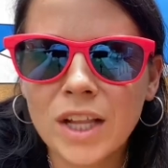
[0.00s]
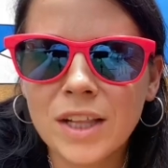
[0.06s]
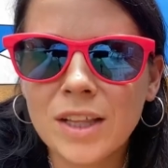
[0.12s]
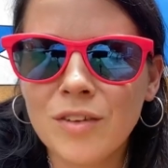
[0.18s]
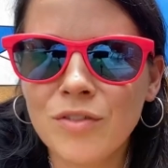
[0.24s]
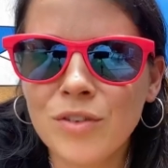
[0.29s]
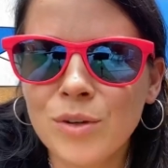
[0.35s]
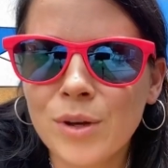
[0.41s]

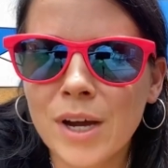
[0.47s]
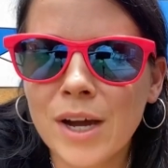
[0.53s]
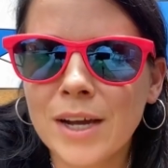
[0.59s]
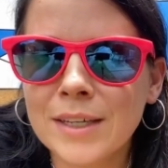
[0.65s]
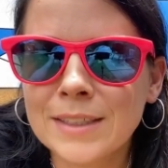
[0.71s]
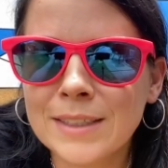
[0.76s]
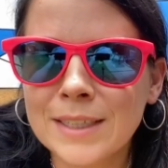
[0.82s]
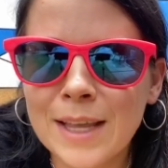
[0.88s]
Love you
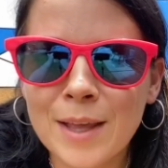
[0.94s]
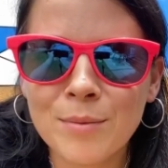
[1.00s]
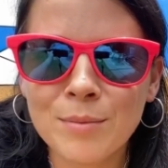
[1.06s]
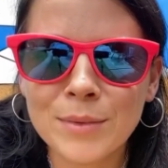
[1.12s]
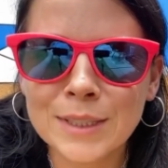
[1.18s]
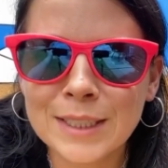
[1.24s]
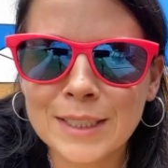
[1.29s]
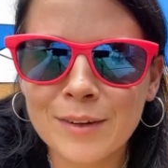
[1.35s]
guys and
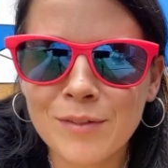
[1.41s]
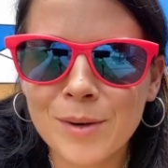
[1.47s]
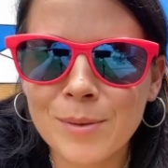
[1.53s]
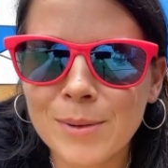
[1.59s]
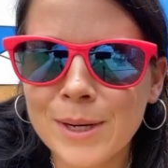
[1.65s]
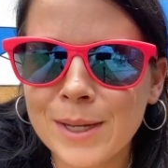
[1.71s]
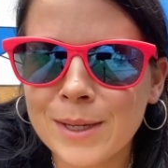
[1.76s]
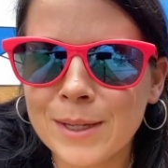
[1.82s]
miss
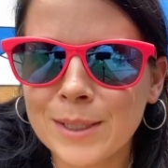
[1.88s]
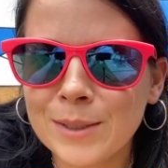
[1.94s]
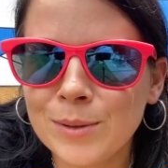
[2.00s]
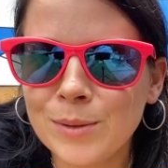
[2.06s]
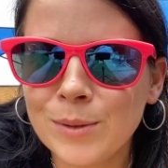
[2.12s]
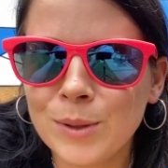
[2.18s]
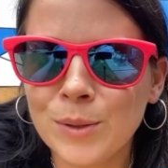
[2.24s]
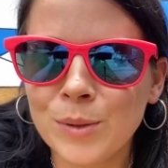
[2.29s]
everybody on
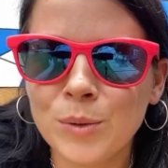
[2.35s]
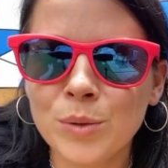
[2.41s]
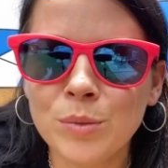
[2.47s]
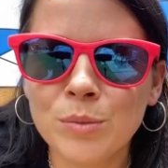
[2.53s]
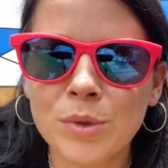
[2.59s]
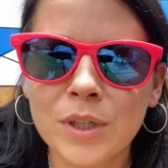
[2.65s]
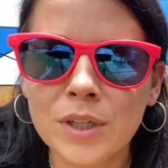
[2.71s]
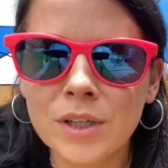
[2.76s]

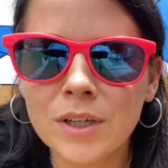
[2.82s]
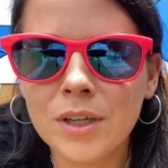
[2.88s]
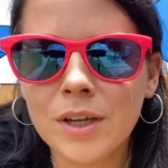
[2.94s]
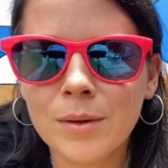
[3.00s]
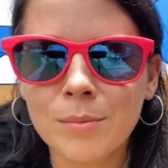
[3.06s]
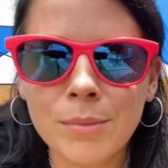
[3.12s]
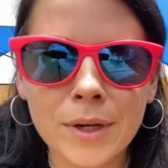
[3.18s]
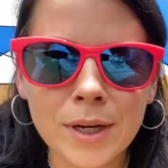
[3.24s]
YouTube.
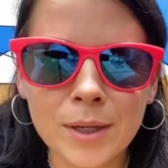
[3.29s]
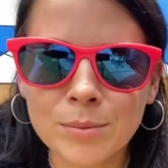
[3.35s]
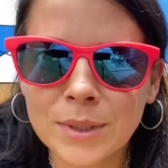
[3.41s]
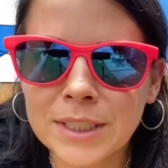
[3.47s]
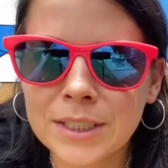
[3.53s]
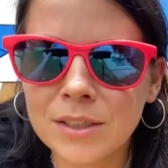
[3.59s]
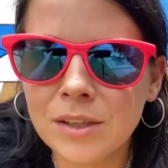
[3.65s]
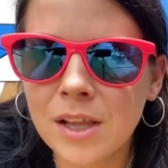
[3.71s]
But I'm
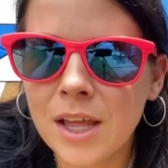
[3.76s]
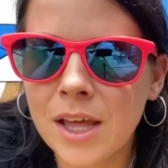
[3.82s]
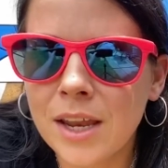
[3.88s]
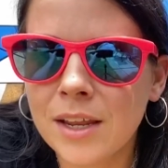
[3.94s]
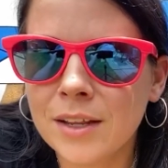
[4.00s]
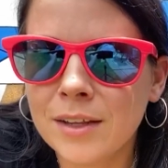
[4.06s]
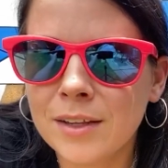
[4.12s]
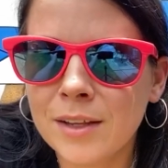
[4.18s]
still
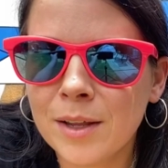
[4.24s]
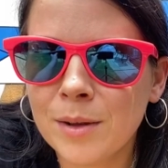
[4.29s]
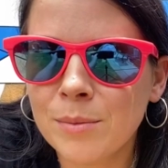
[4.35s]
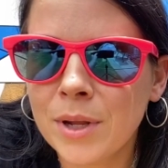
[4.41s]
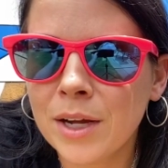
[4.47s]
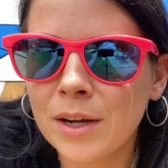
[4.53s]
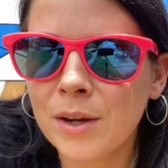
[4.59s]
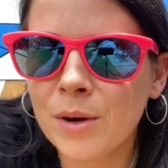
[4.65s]
at it. I'm
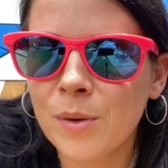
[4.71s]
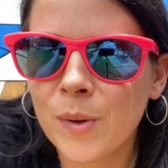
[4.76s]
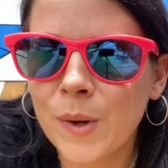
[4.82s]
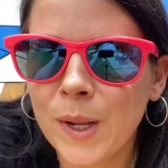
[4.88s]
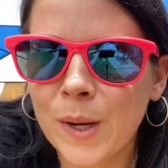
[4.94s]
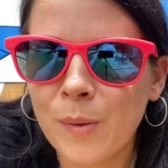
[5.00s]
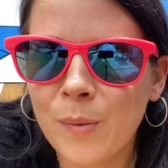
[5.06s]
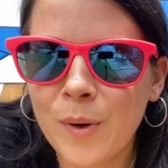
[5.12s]
not going
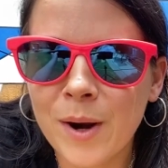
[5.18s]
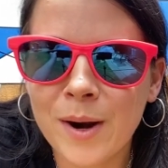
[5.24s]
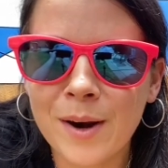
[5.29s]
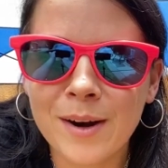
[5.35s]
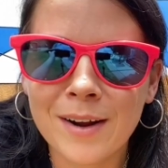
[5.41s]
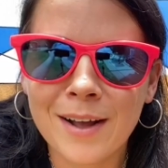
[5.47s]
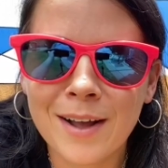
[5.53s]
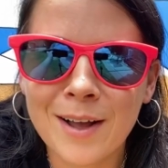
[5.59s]

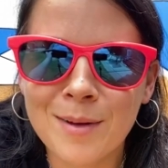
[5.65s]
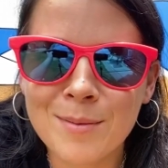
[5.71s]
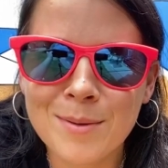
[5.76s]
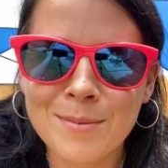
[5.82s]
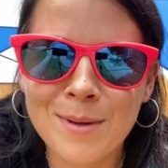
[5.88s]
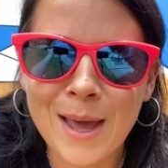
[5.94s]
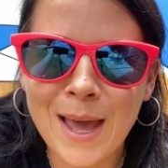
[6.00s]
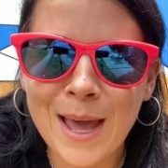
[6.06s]
anywhere. I'll
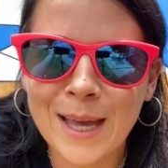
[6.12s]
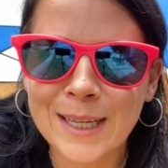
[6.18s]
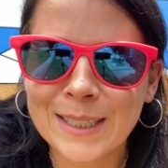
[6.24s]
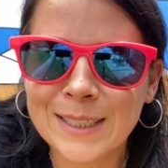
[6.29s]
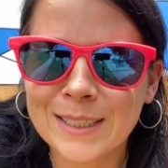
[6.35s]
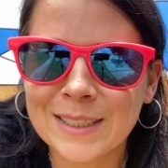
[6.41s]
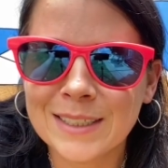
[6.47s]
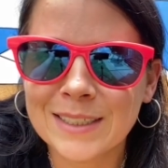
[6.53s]
be back.
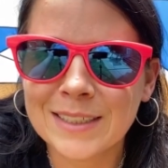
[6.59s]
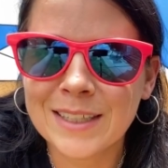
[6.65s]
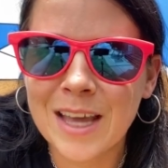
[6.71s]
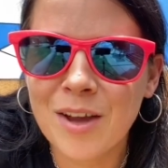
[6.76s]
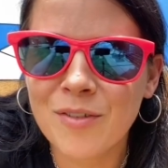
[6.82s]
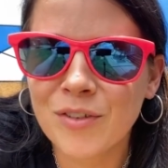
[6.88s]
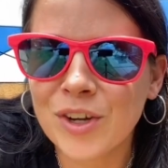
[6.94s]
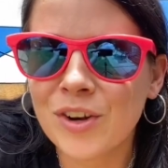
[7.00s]

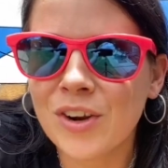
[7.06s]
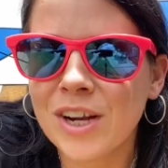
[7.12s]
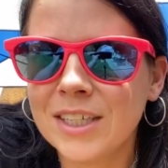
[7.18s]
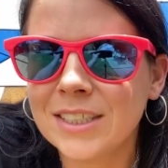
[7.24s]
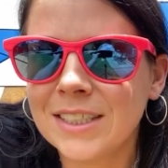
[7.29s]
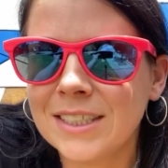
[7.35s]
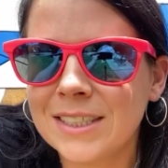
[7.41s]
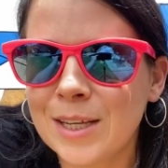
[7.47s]
Have a
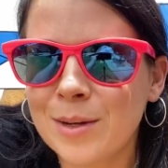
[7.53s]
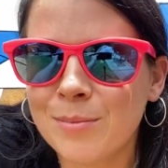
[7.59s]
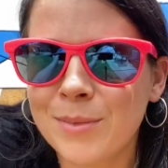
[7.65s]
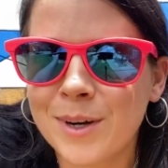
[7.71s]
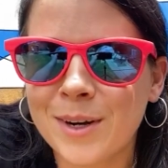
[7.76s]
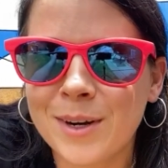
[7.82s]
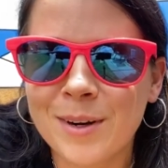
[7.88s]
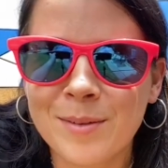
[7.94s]
great
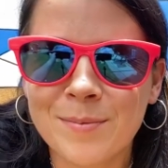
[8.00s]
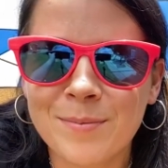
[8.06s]
summer.